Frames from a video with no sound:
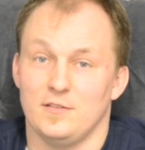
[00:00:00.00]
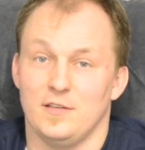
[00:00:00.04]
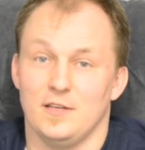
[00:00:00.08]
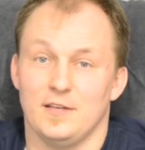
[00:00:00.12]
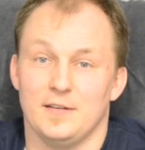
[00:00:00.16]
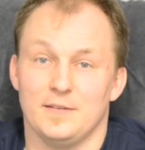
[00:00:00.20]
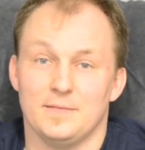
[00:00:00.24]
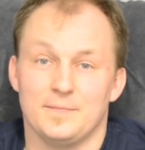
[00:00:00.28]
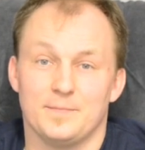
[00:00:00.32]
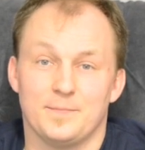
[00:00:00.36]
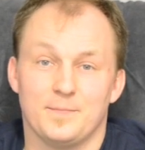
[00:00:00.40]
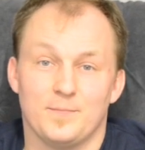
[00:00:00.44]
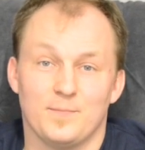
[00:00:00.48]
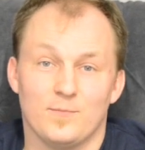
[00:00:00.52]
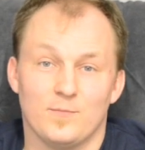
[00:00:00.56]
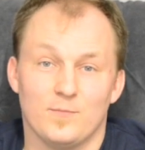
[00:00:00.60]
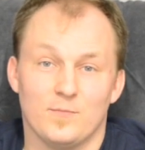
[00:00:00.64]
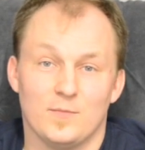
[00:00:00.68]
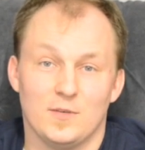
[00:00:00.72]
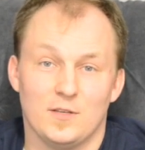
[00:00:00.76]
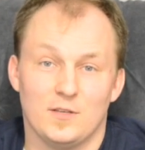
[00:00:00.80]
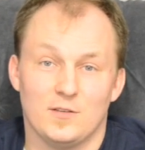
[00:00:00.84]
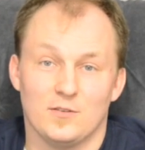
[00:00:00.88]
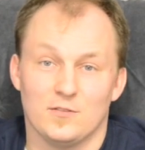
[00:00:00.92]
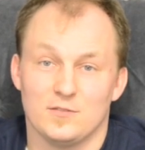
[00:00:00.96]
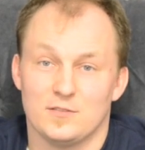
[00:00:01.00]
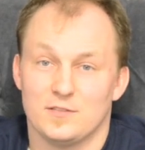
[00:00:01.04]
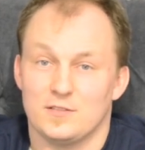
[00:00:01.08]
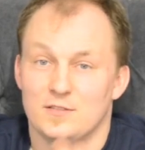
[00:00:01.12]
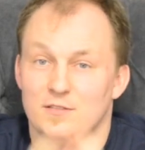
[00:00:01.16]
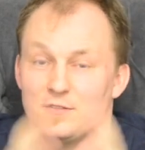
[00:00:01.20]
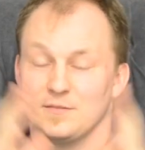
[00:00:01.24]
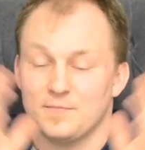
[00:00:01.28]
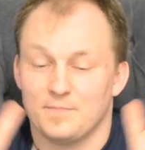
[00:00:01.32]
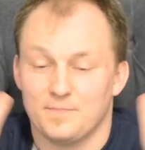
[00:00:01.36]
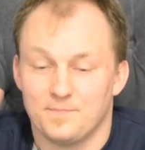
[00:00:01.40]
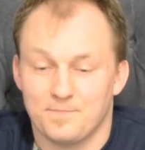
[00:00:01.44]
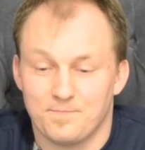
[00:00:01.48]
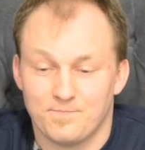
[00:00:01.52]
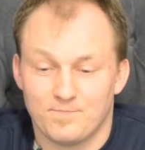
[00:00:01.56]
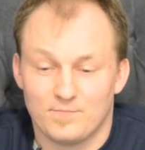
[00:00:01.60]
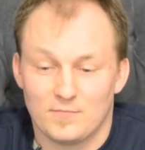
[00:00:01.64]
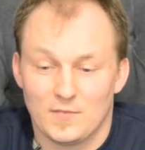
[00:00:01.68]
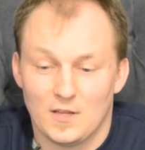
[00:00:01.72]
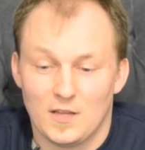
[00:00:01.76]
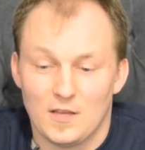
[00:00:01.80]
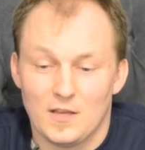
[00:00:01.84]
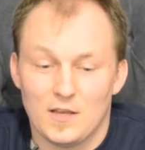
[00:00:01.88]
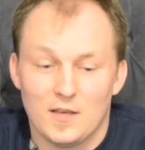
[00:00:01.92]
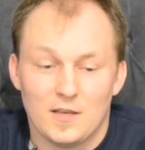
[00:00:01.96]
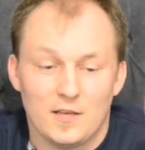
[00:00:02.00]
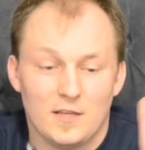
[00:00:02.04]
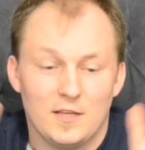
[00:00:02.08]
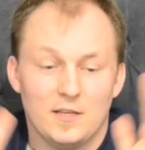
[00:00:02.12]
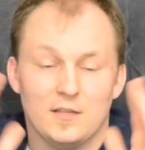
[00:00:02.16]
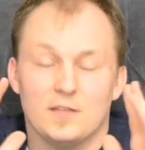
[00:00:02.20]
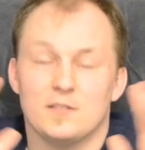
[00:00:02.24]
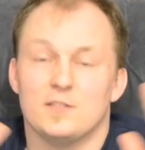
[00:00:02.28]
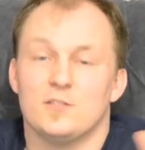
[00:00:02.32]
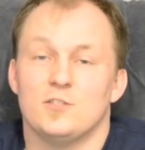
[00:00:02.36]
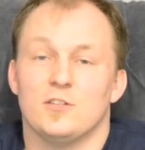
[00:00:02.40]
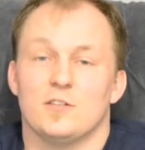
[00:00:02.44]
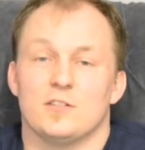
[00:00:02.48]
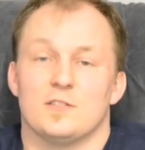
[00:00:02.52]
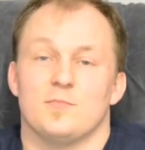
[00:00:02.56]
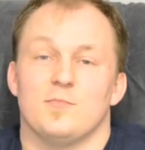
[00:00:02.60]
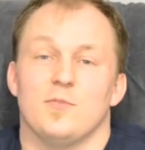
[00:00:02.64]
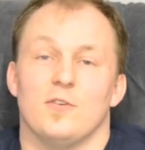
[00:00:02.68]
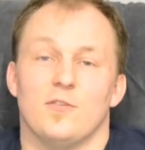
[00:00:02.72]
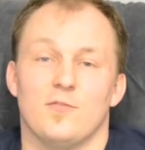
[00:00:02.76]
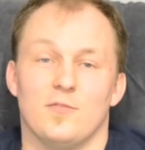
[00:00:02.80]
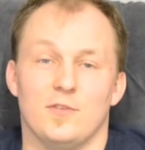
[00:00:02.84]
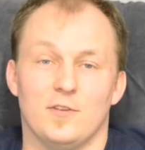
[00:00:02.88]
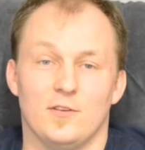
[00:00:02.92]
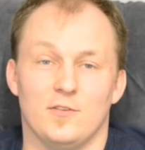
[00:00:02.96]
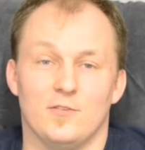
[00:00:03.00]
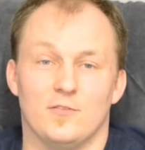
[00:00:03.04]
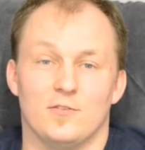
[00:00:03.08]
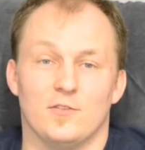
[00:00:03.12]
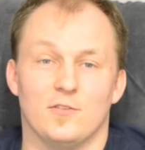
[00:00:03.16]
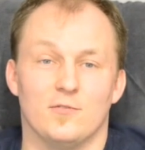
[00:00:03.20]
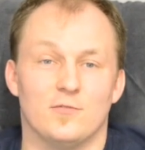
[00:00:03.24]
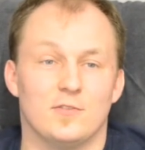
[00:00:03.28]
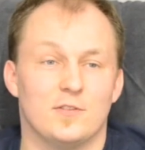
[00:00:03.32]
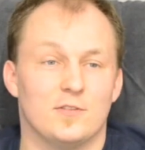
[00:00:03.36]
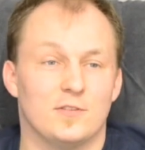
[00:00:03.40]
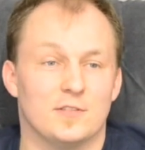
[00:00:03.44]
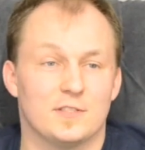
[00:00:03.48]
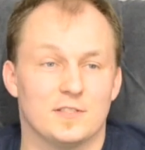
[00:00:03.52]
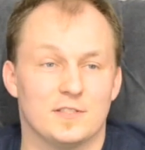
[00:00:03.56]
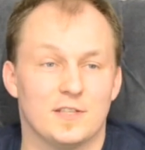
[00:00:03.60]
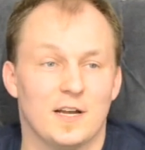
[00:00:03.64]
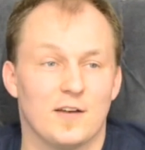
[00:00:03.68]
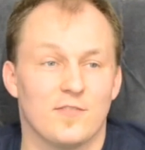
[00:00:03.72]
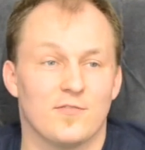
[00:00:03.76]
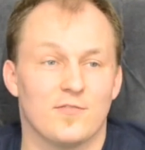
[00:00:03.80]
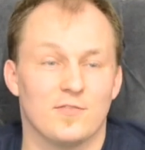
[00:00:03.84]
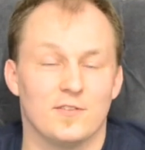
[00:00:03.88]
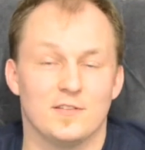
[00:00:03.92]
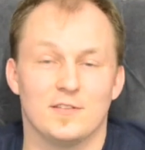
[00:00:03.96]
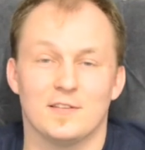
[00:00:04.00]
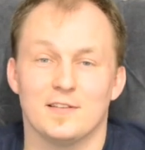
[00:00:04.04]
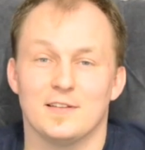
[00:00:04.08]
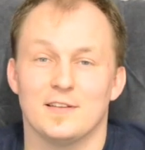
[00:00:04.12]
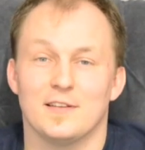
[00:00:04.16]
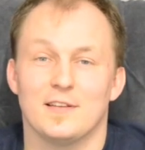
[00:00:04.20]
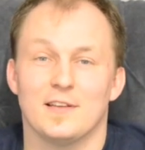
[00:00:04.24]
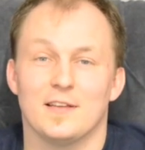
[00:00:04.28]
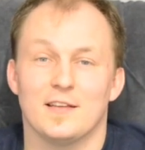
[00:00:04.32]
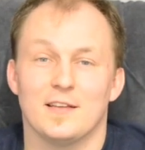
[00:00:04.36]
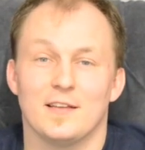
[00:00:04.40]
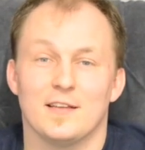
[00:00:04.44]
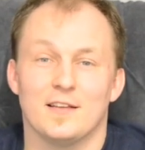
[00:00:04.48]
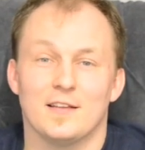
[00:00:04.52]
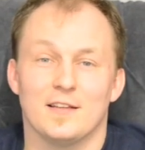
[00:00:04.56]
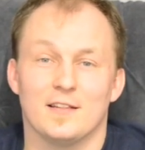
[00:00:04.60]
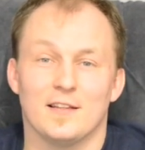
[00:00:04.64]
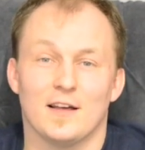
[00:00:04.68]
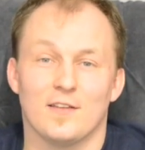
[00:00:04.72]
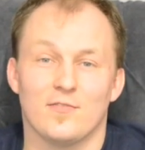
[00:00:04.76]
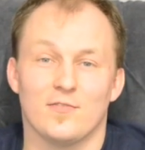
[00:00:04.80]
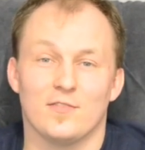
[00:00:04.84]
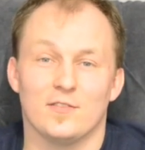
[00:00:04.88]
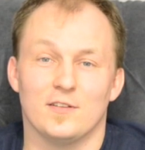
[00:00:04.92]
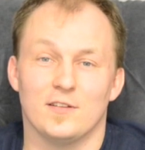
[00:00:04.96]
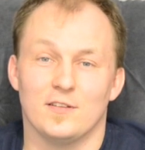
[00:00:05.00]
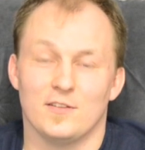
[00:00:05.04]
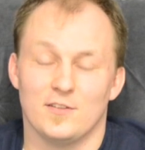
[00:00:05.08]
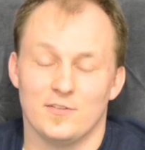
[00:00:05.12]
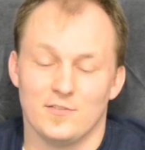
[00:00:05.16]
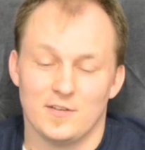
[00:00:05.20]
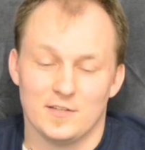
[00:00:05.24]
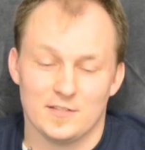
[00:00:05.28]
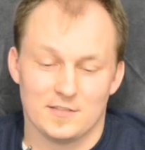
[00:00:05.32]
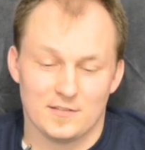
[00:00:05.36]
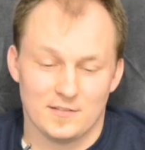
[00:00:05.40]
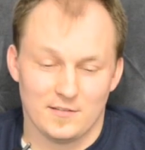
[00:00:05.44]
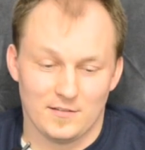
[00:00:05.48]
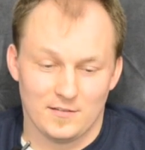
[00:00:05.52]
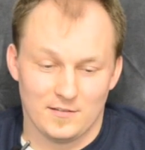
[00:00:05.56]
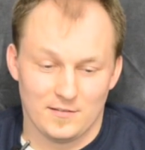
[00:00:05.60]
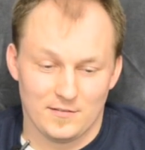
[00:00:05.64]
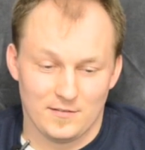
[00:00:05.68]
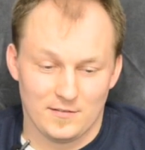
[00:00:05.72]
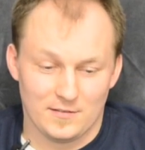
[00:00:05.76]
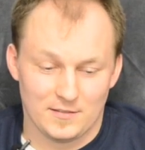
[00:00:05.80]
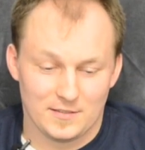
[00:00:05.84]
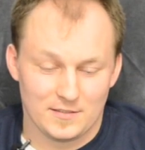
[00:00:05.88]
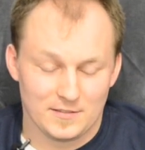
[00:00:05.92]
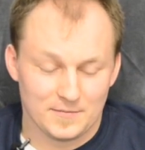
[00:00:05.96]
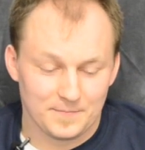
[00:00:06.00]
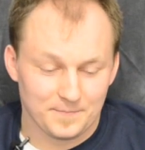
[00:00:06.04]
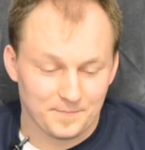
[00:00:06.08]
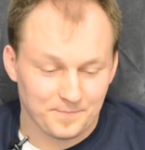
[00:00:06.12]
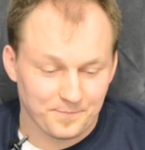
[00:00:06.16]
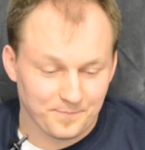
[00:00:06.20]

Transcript: Yeah because he is just boring, you know, there is nothing, nothing interesting in this.